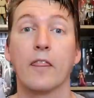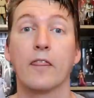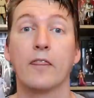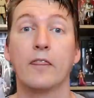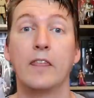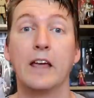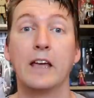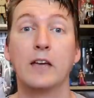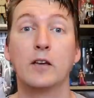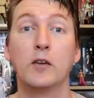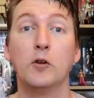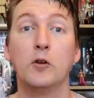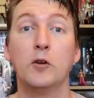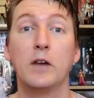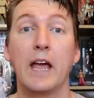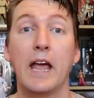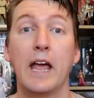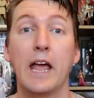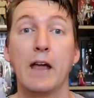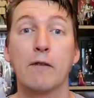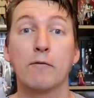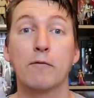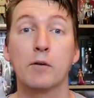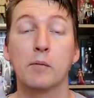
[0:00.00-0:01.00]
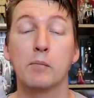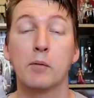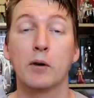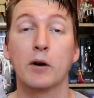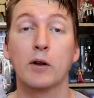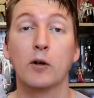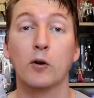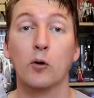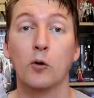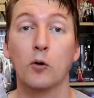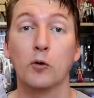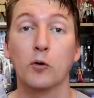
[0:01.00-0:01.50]
Thank you to
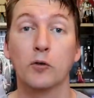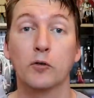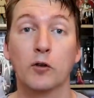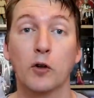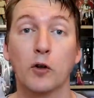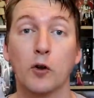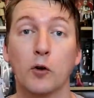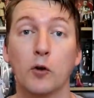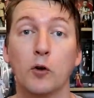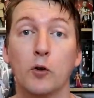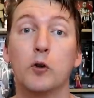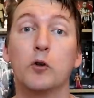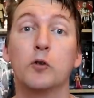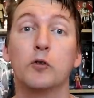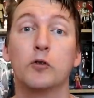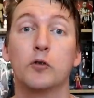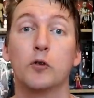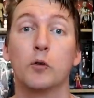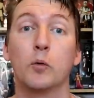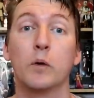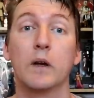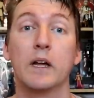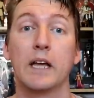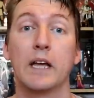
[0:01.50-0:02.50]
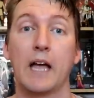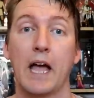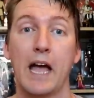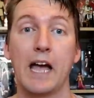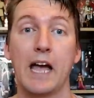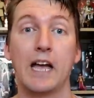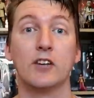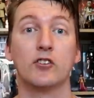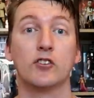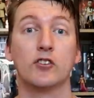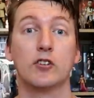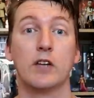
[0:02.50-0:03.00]
everybody also who's doing
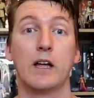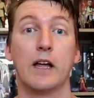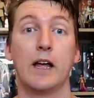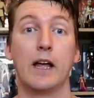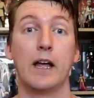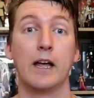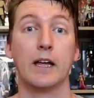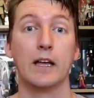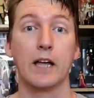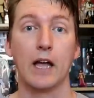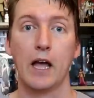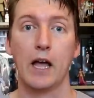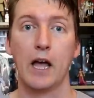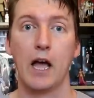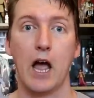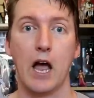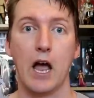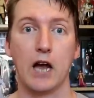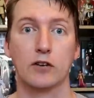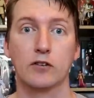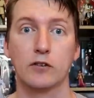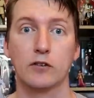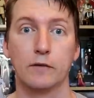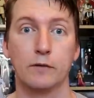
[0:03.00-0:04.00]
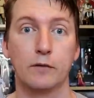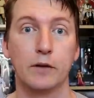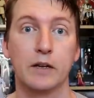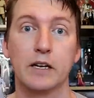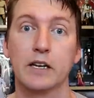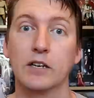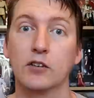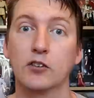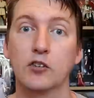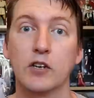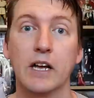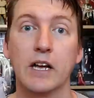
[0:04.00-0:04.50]
hashtag action
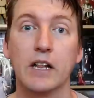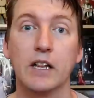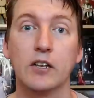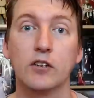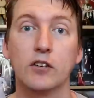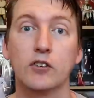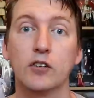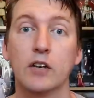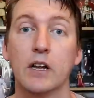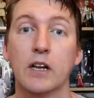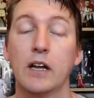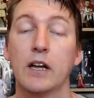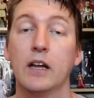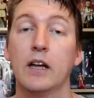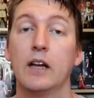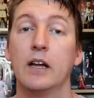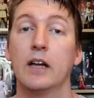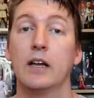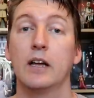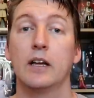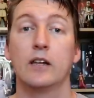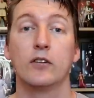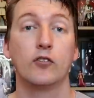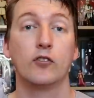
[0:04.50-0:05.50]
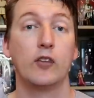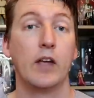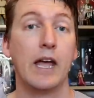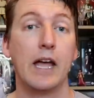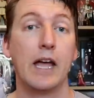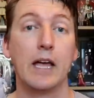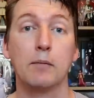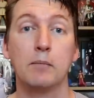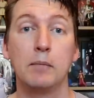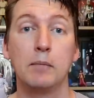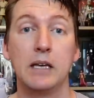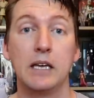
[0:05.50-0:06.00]
figure challenge.
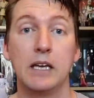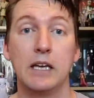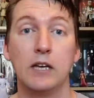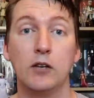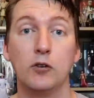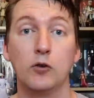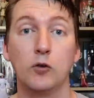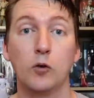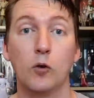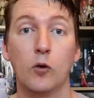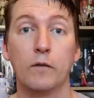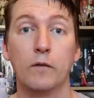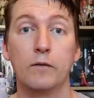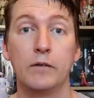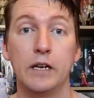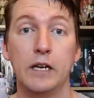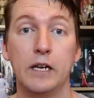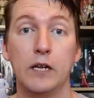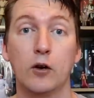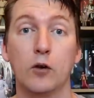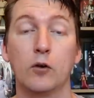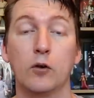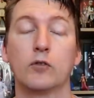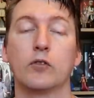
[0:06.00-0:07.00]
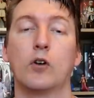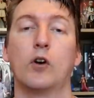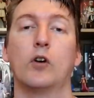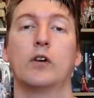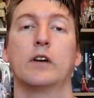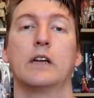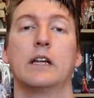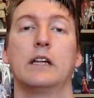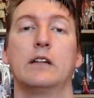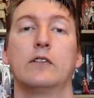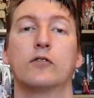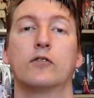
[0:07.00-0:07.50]
Tag me in your videos
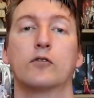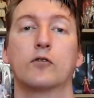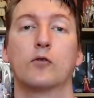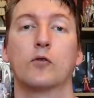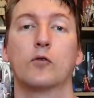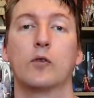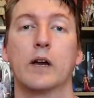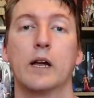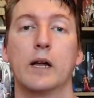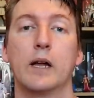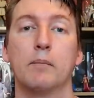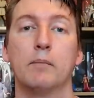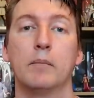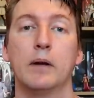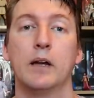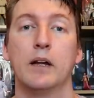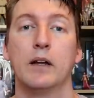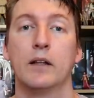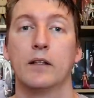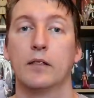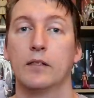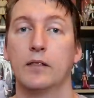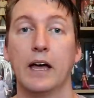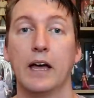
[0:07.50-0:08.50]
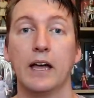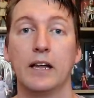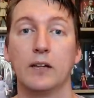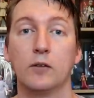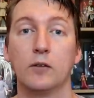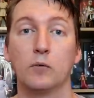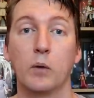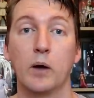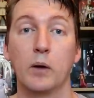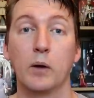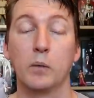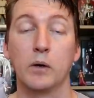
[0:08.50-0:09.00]
on Instagram. That
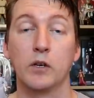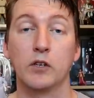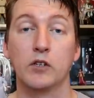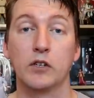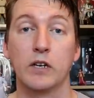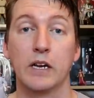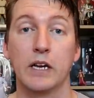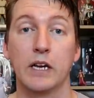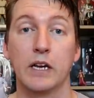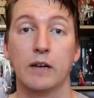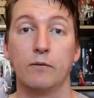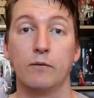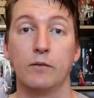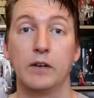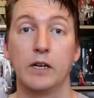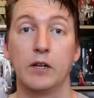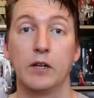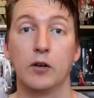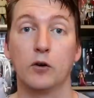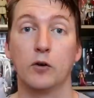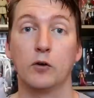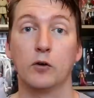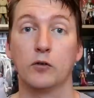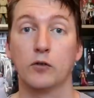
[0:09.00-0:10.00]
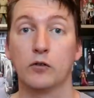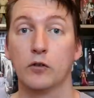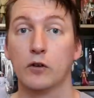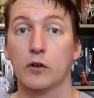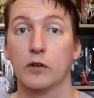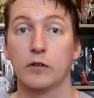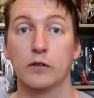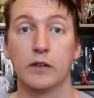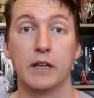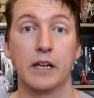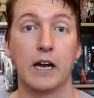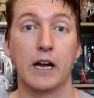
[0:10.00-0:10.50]
is where we share videos
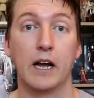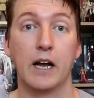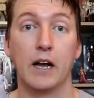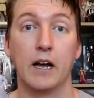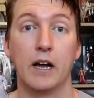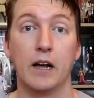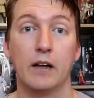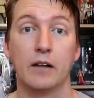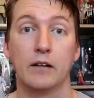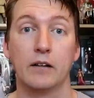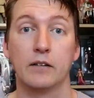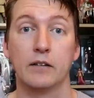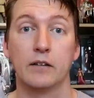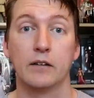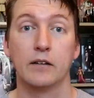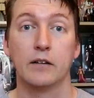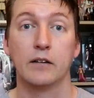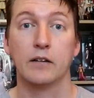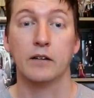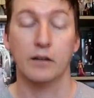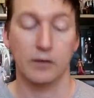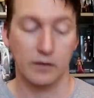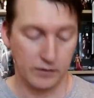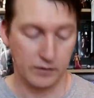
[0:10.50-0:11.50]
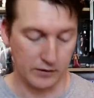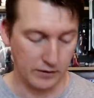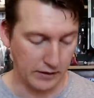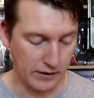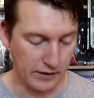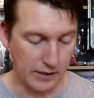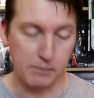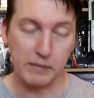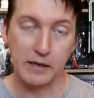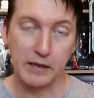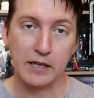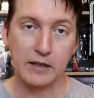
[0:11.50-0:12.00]
that are,
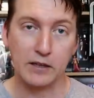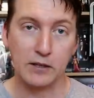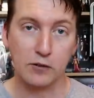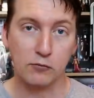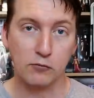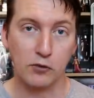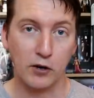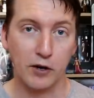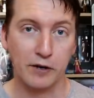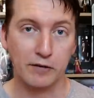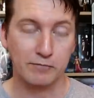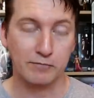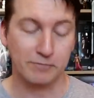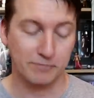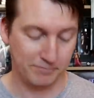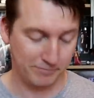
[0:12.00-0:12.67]
let me get this right,